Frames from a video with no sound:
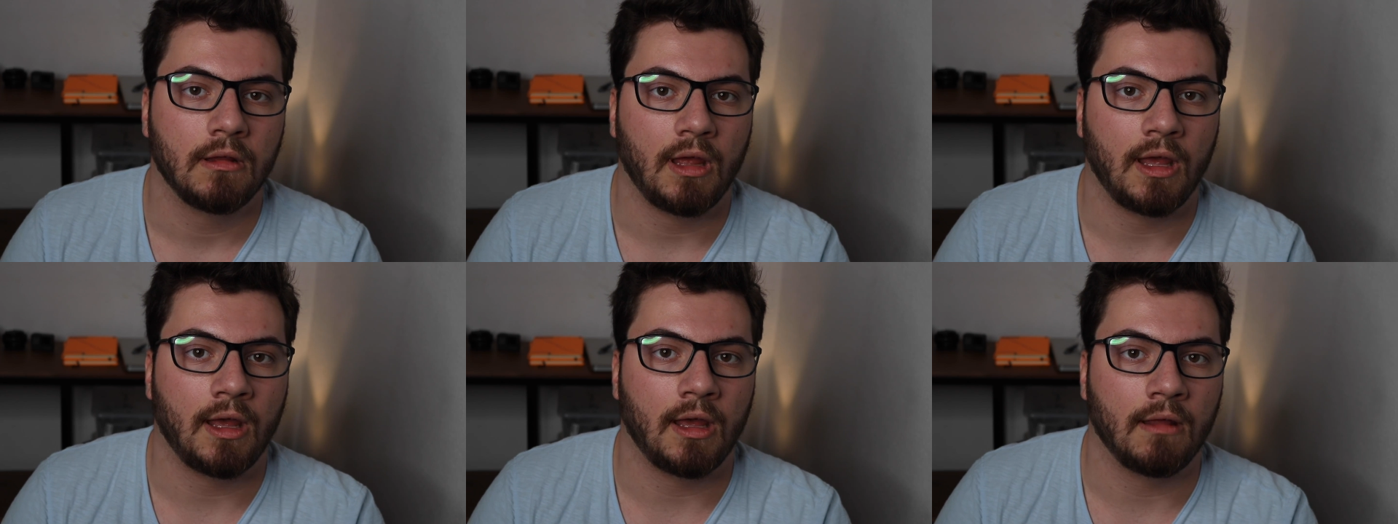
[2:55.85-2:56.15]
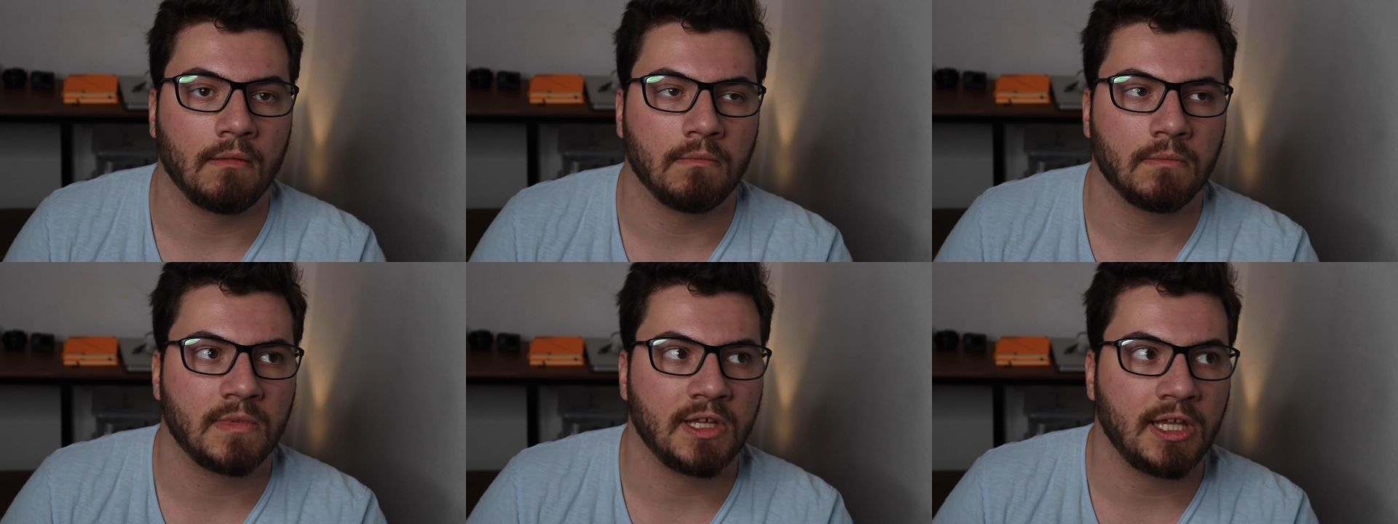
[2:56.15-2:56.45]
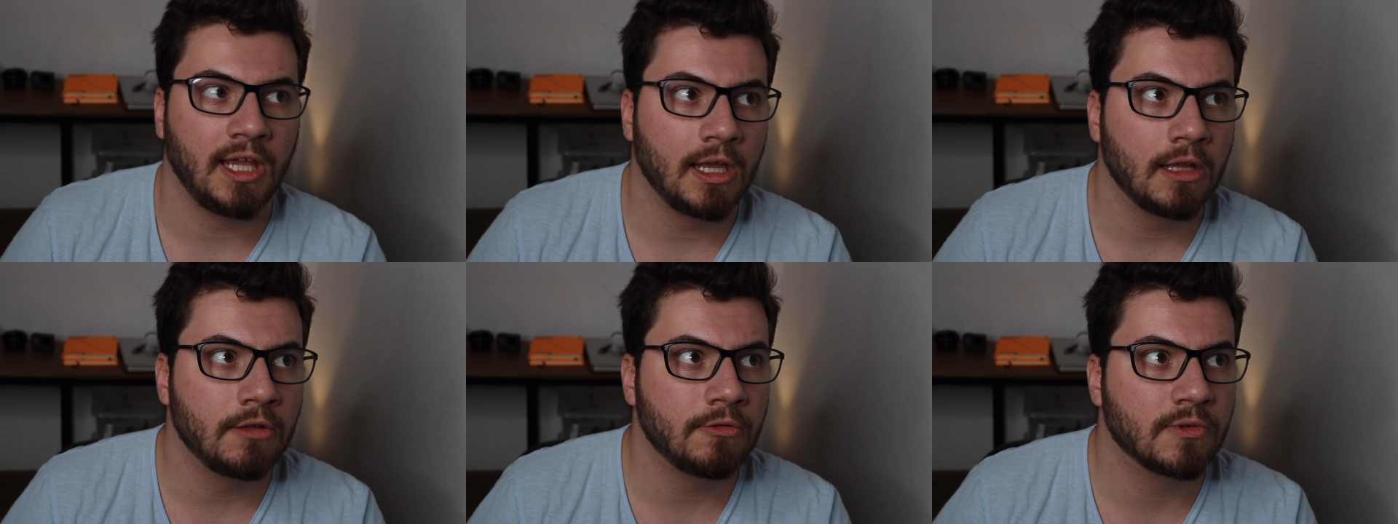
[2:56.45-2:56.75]
And
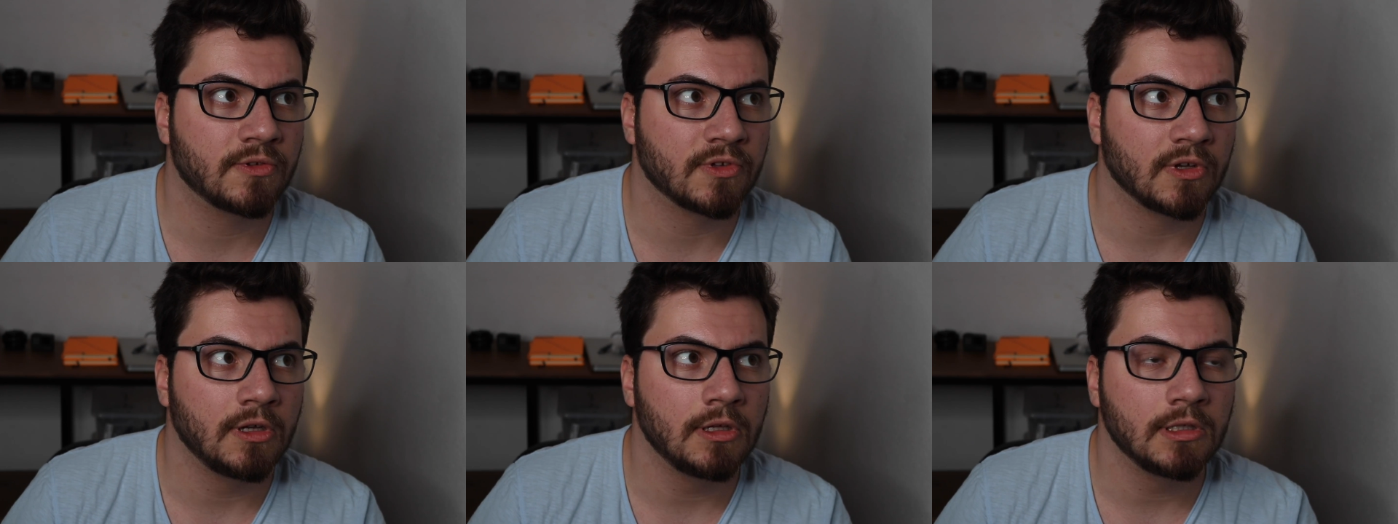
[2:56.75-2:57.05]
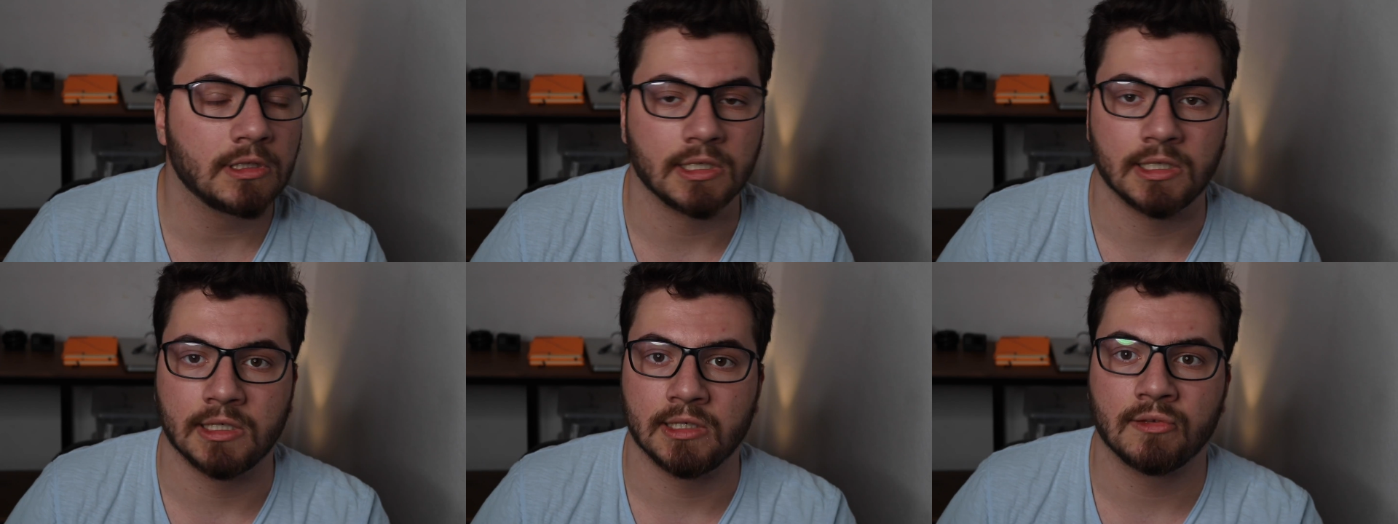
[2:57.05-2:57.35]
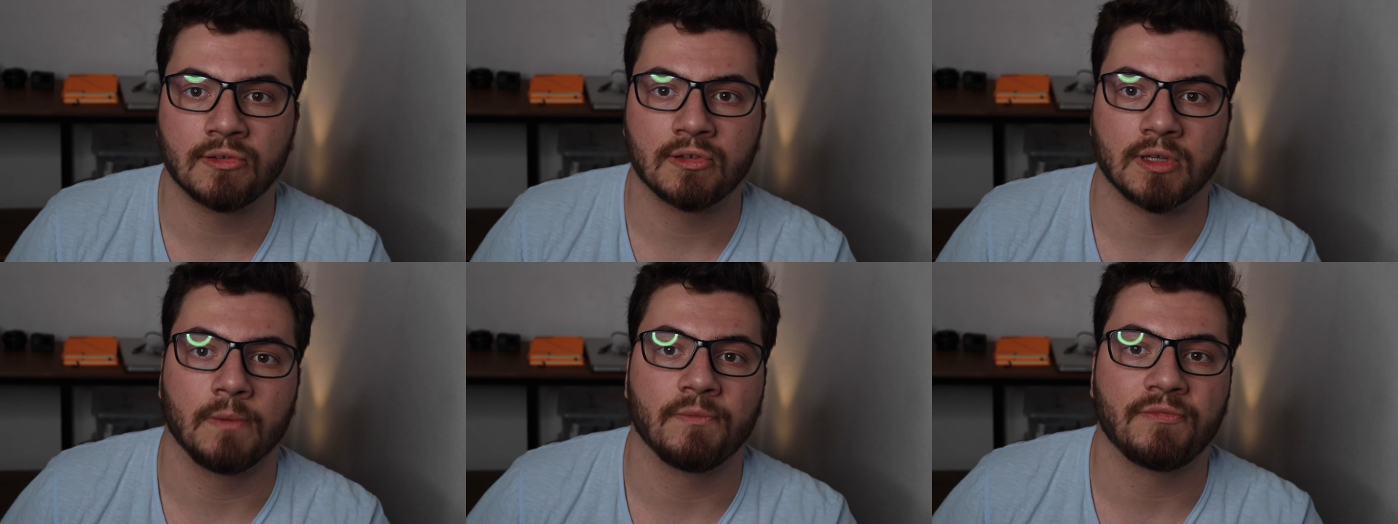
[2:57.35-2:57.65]
the end result
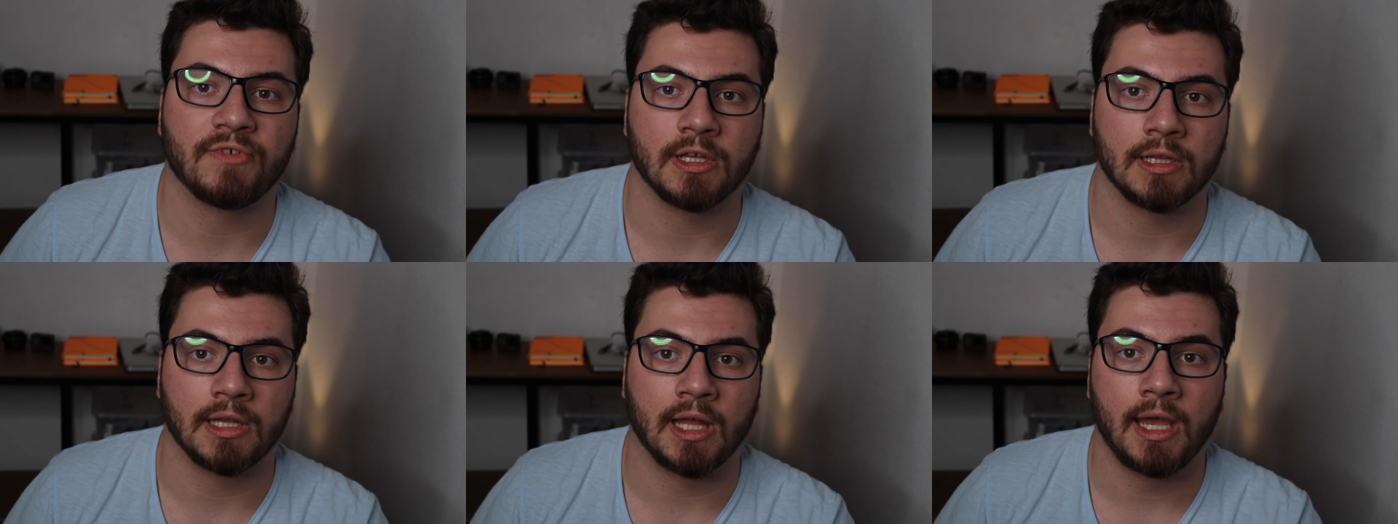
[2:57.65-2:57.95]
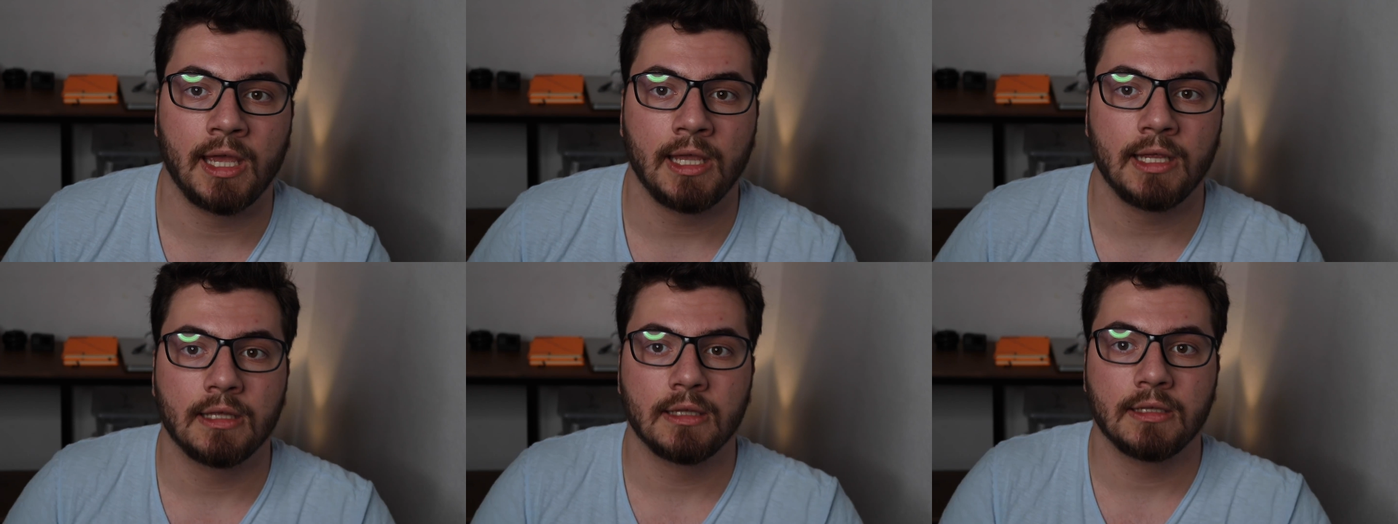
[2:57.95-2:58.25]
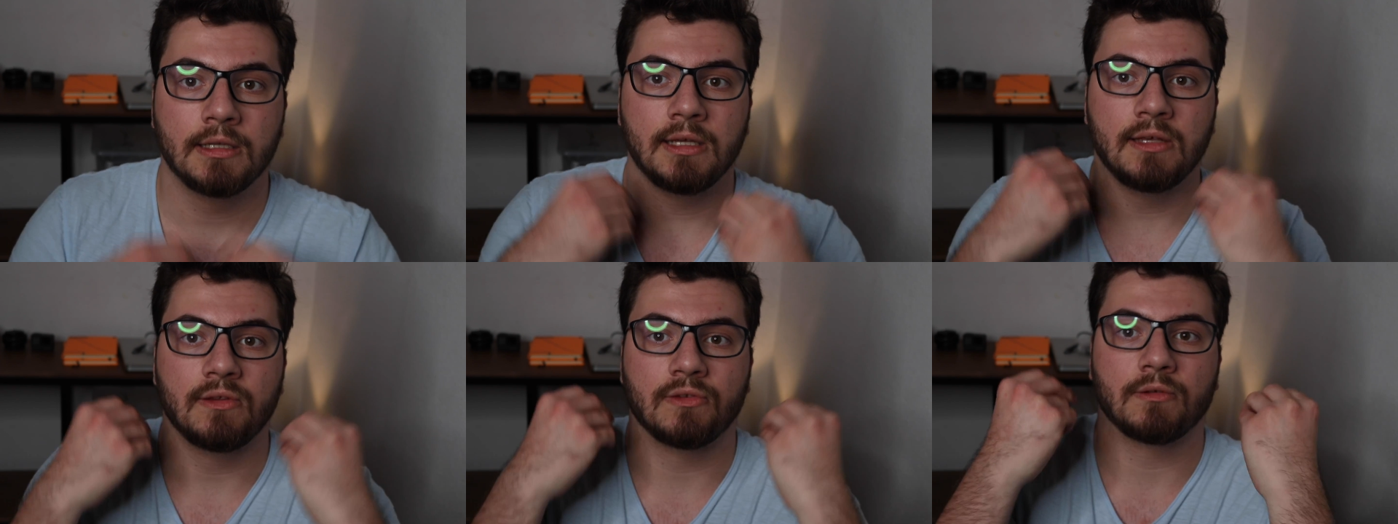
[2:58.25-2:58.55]
is something
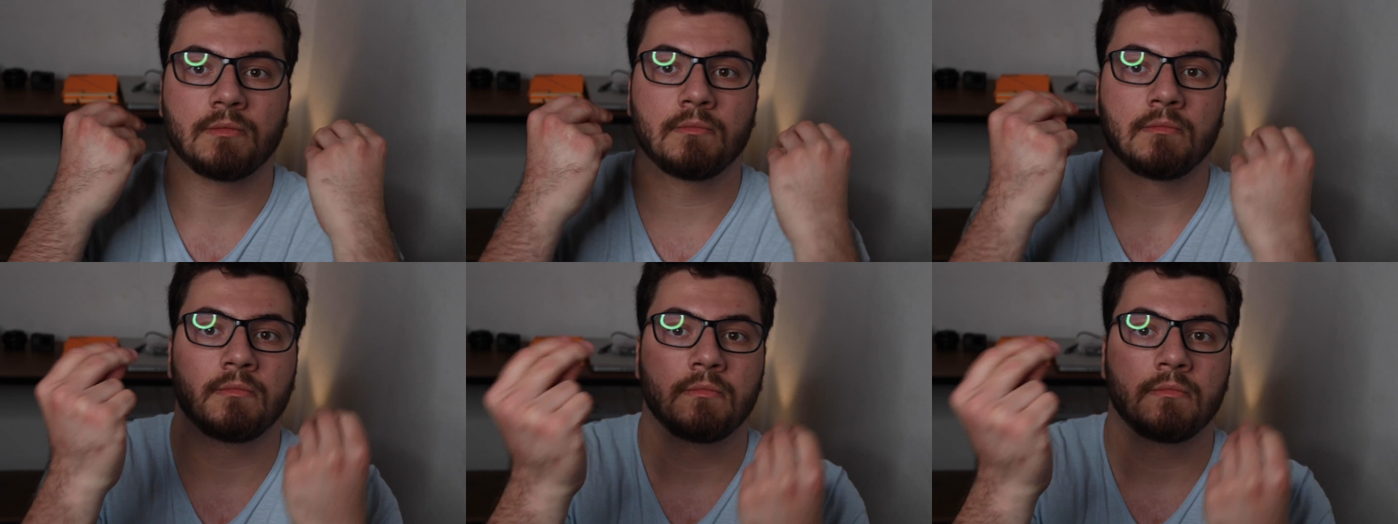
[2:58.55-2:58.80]
like this.